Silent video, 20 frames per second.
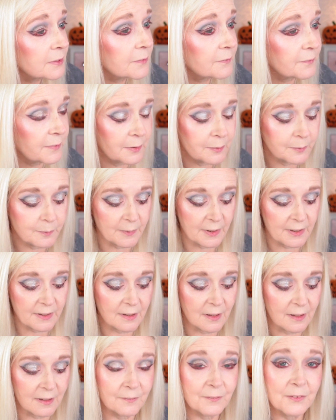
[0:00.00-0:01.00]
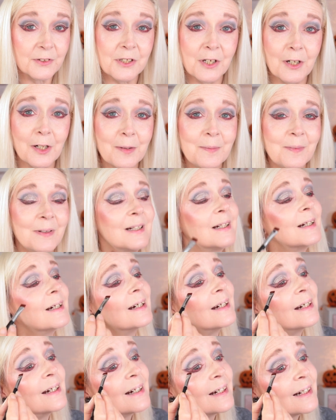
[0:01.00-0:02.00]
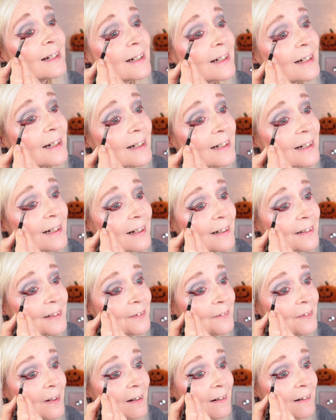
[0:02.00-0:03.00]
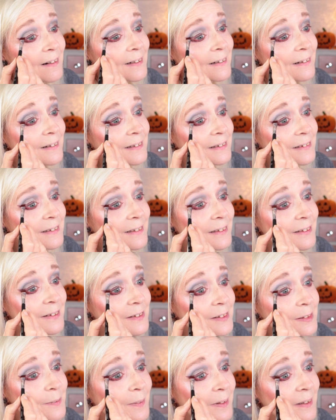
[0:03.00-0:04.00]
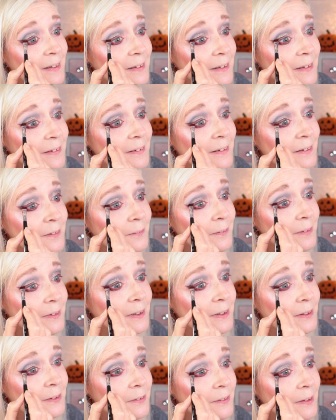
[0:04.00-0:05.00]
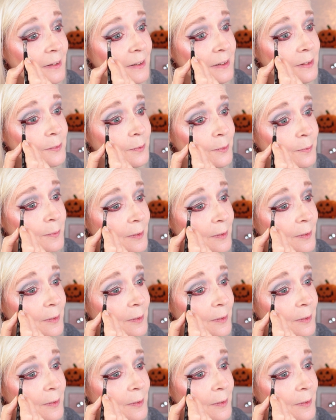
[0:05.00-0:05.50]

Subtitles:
to film with half the time. I know what I like to use, but I don't know what you guys would